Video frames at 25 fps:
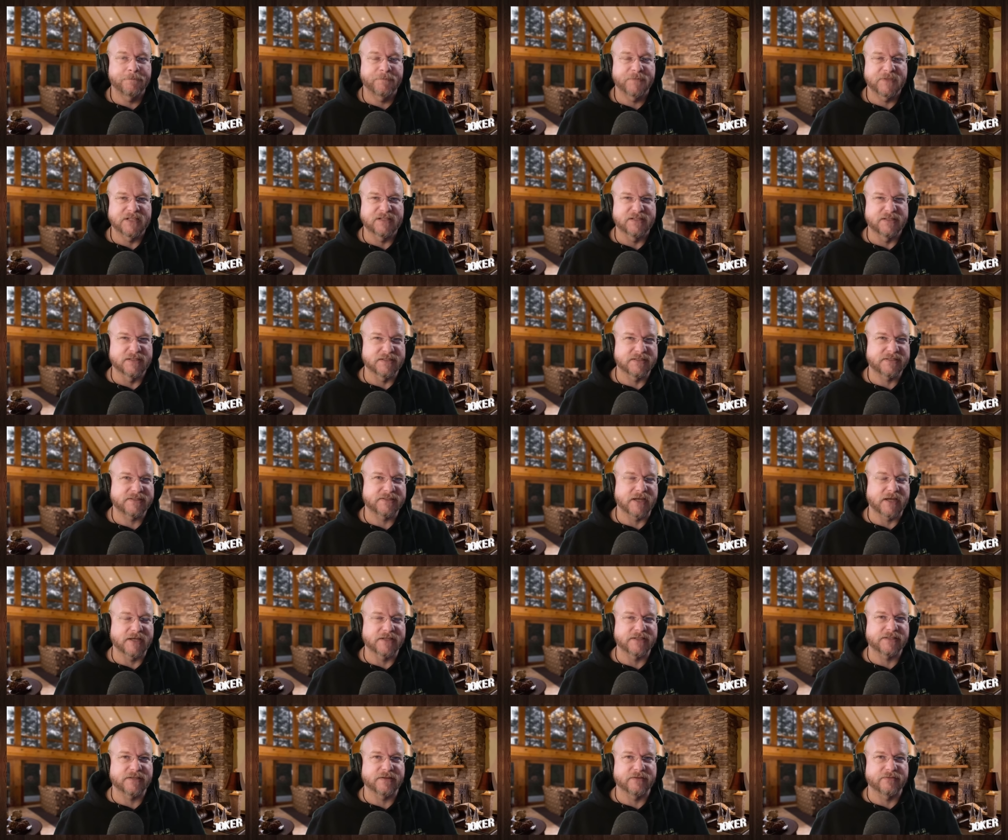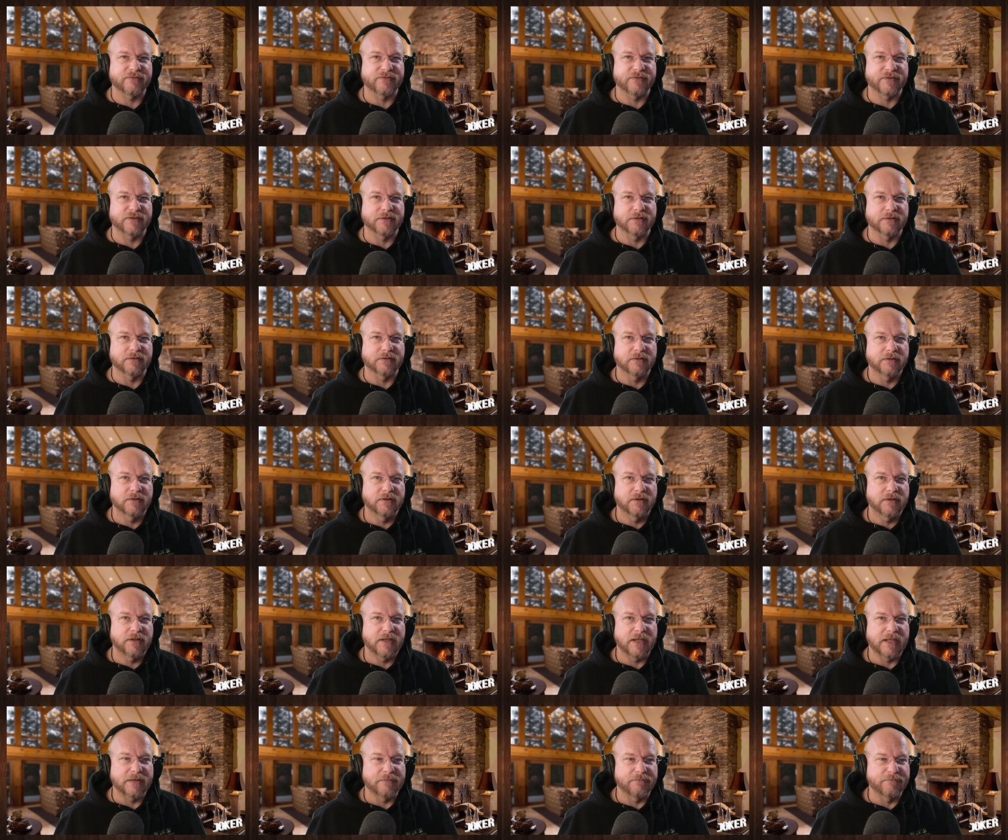decisive and
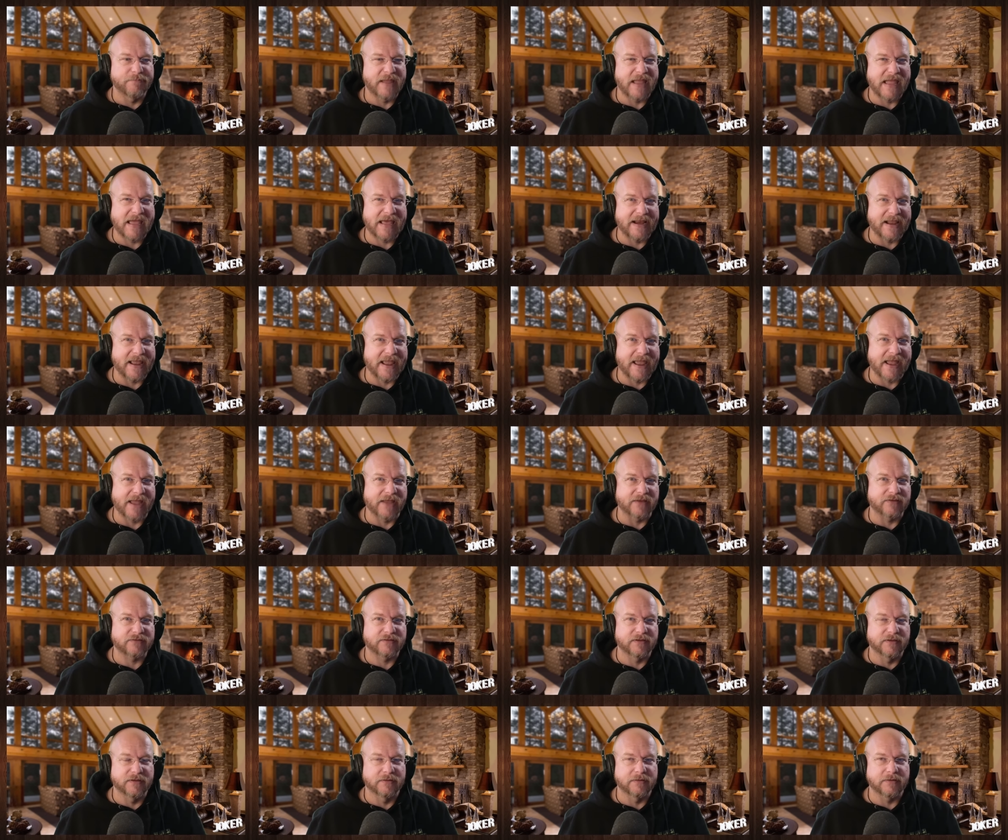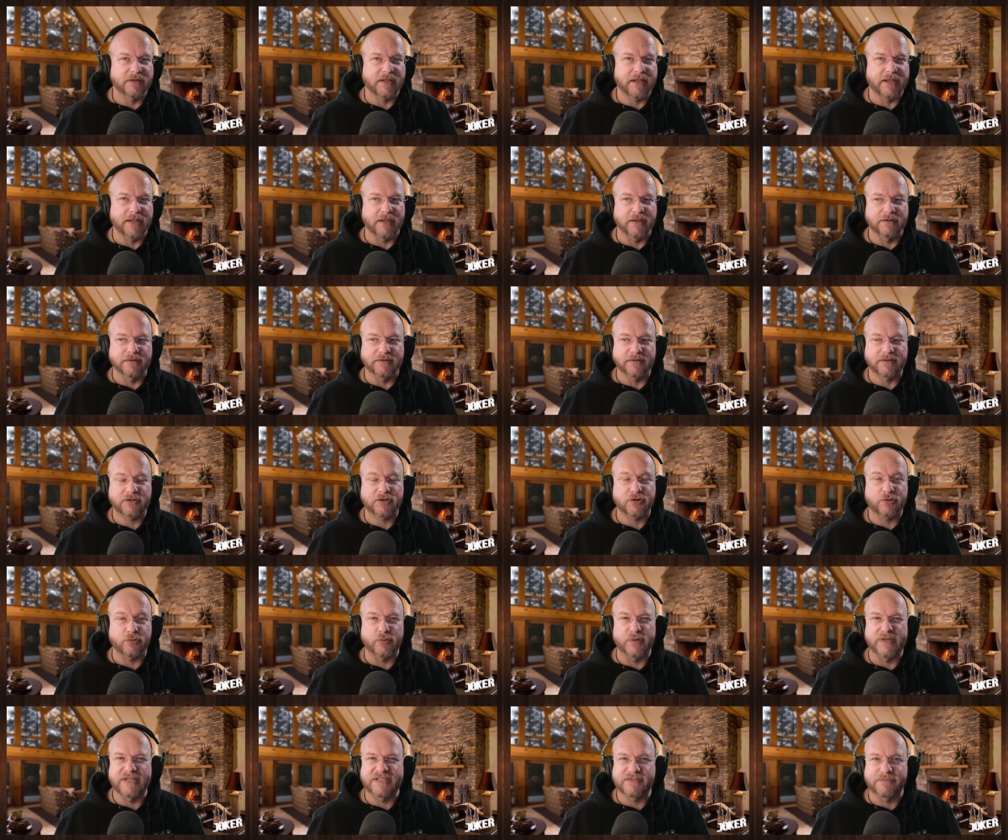badass and
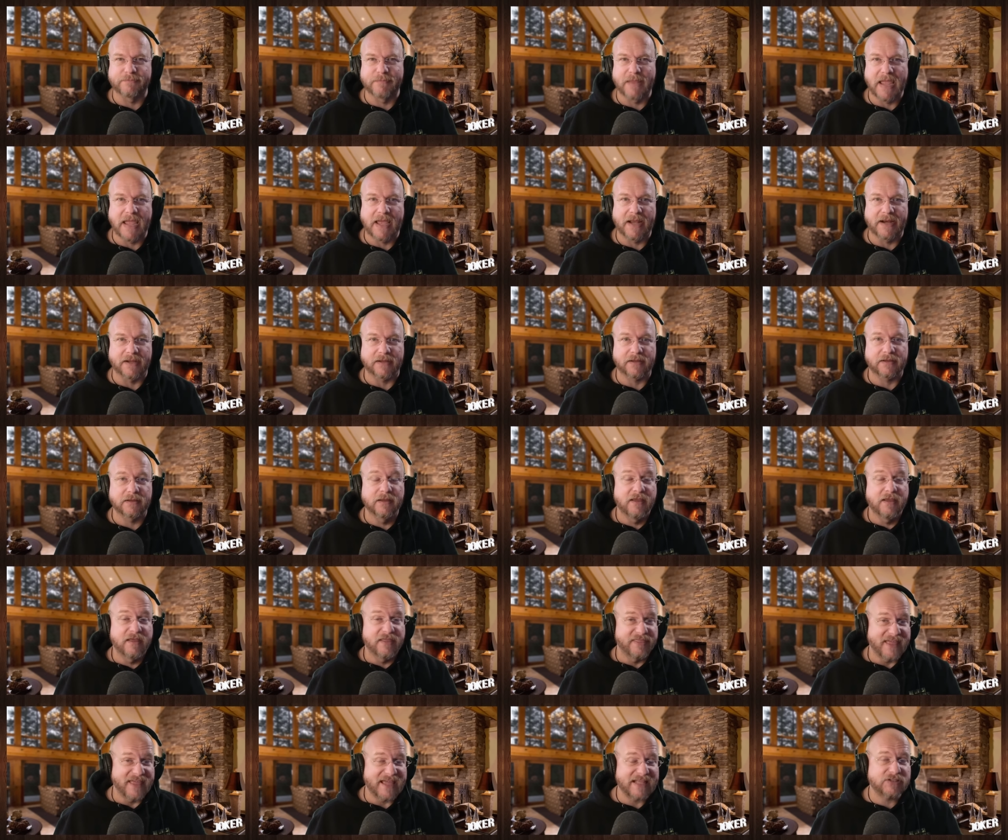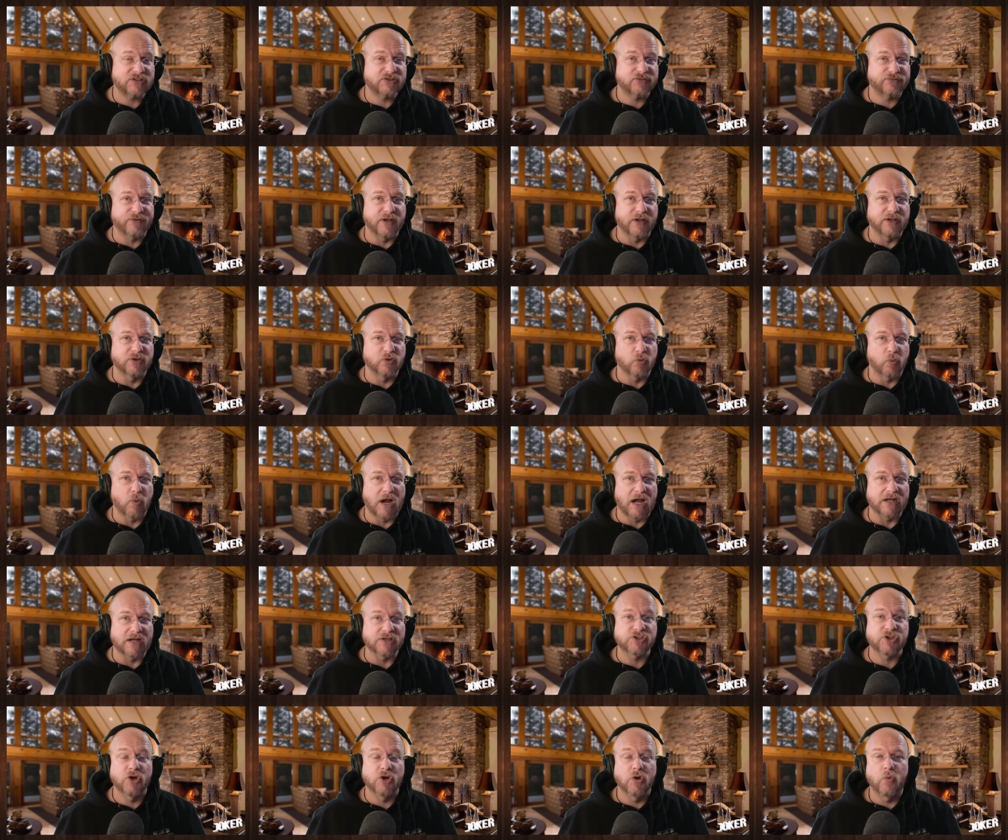charismatic. That's fun to
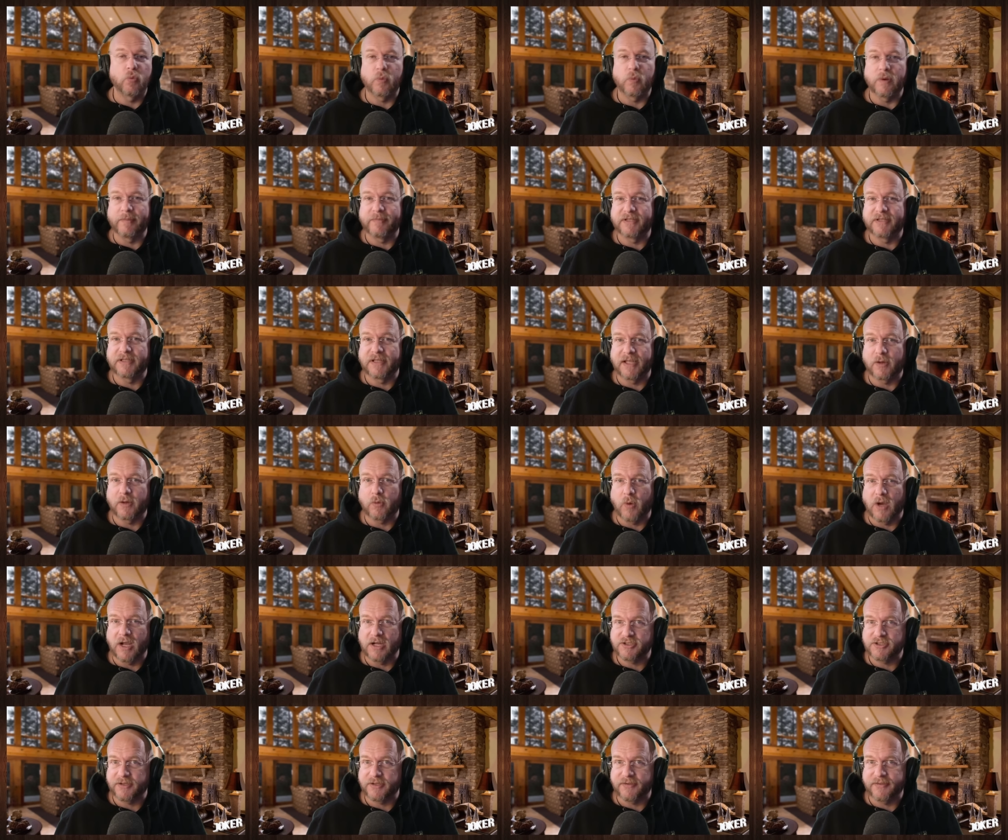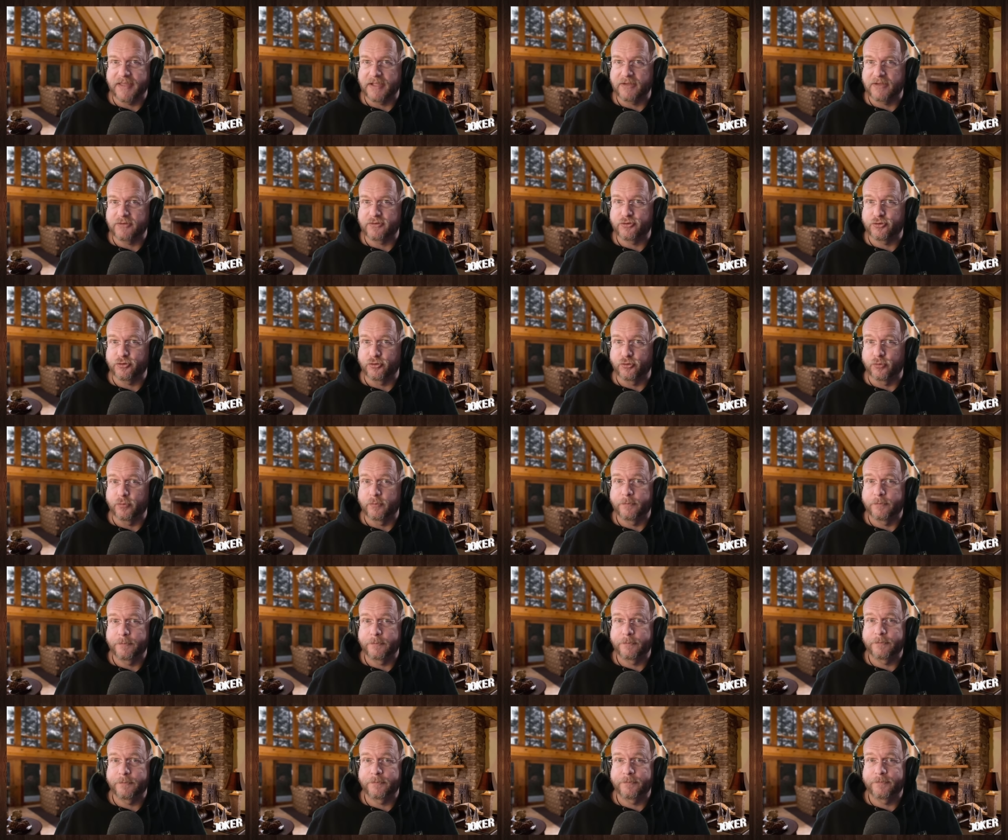watch. Women like watching that too.
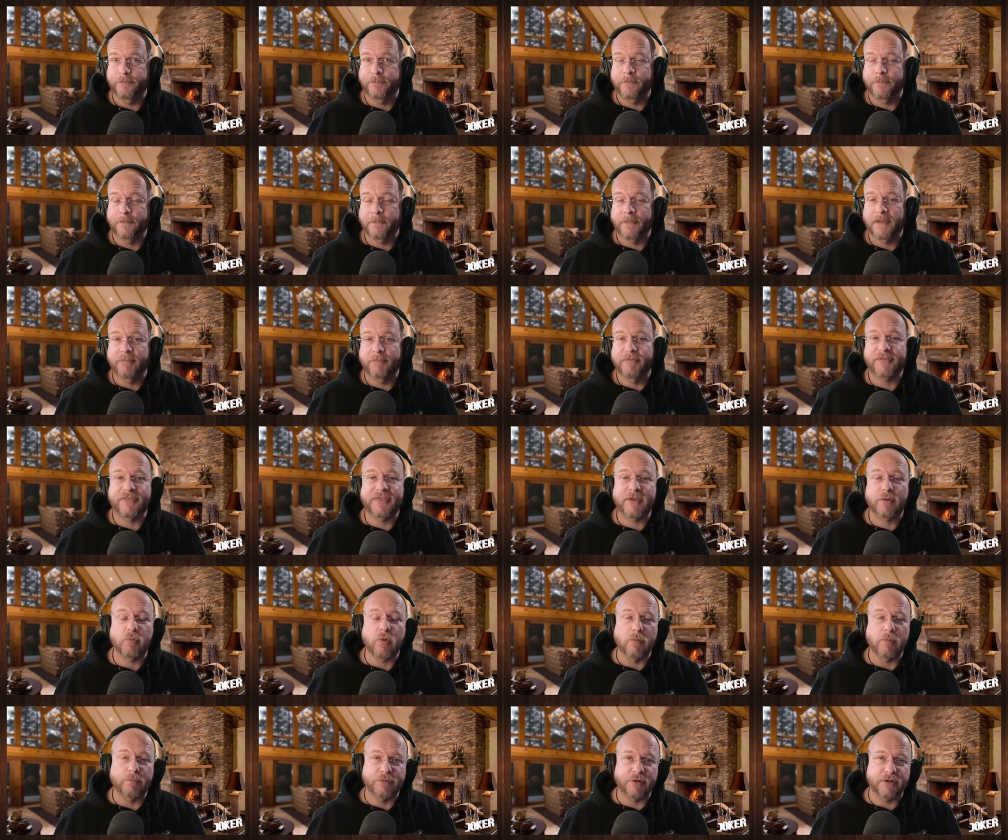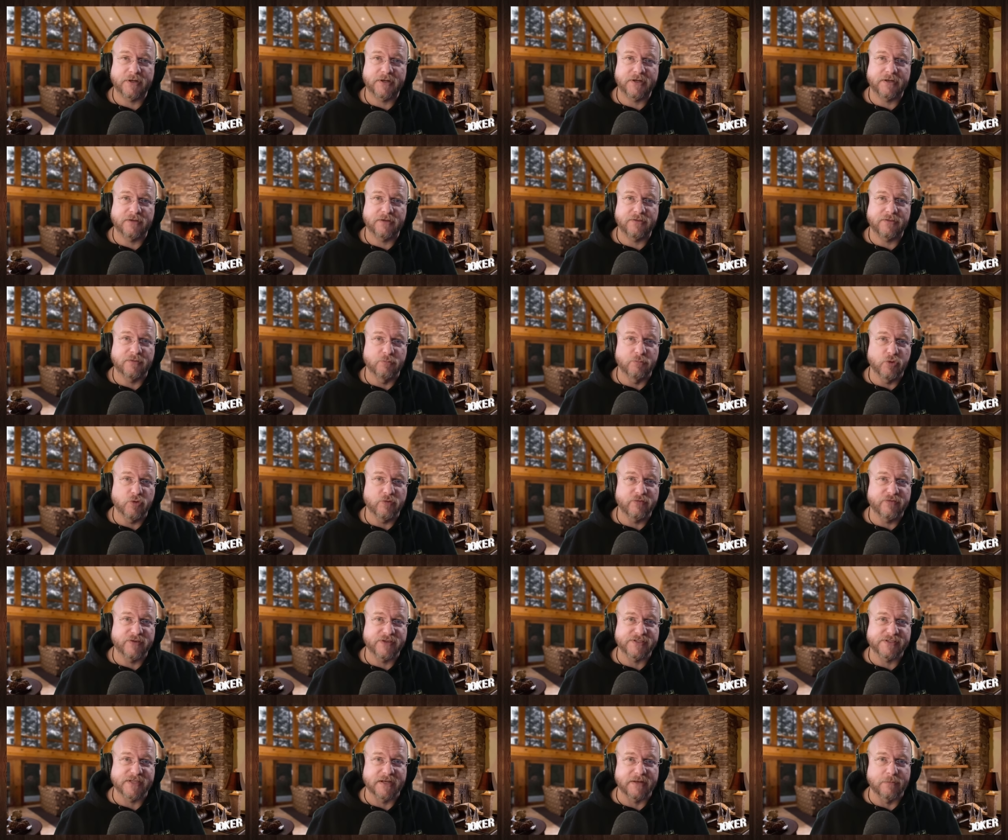But they won't put it in the
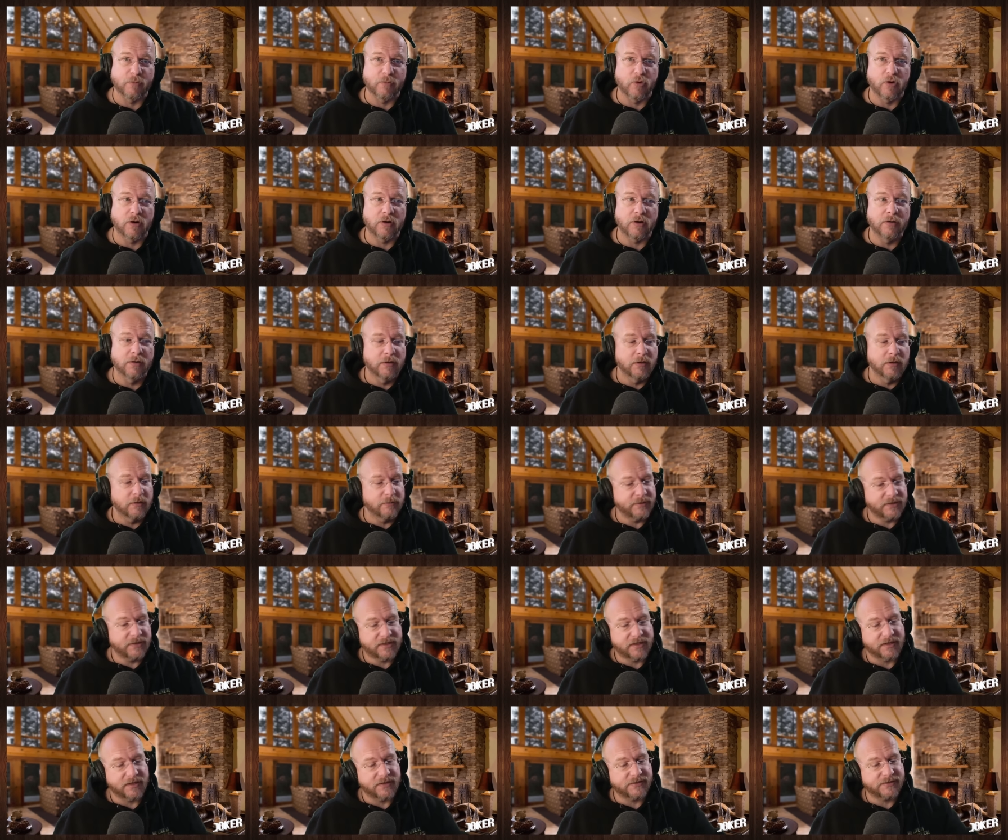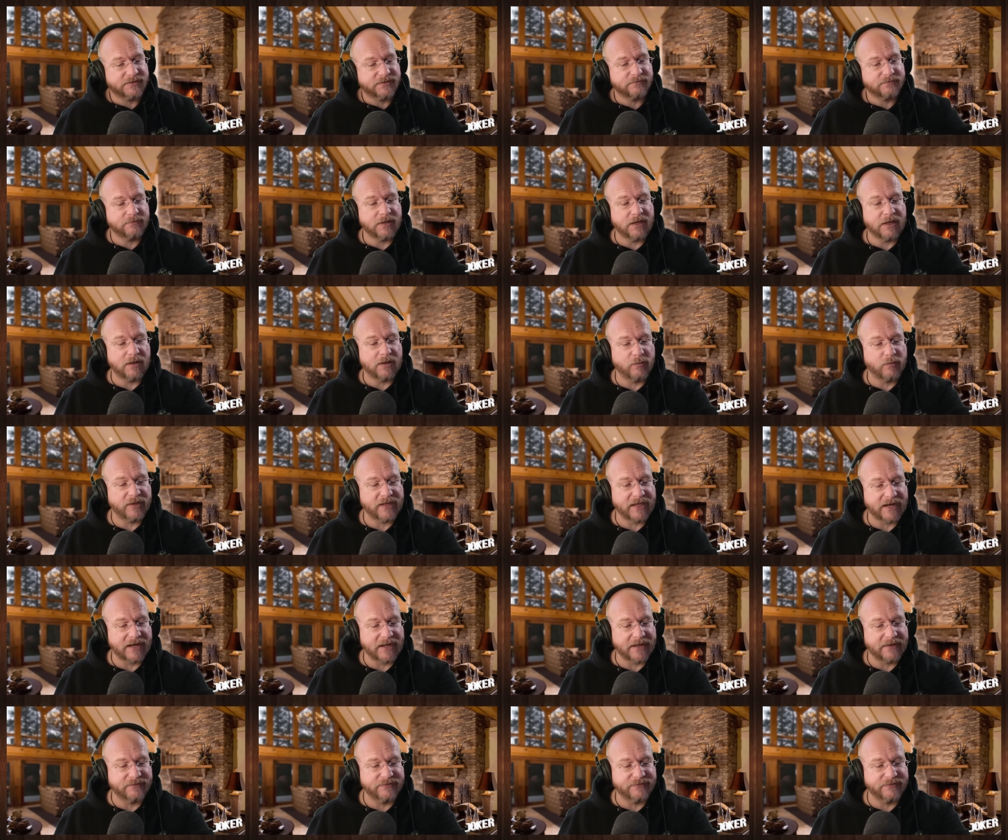movies anymore because, well, we got to have